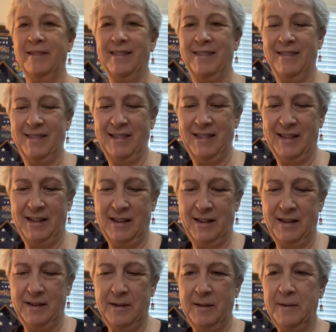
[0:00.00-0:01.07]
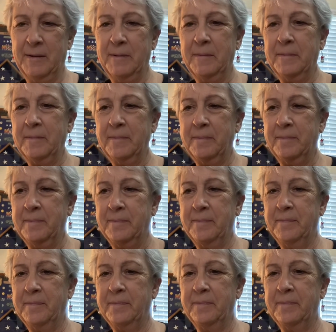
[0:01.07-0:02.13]

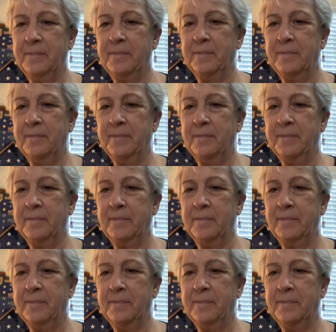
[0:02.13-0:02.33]
(no one is talking)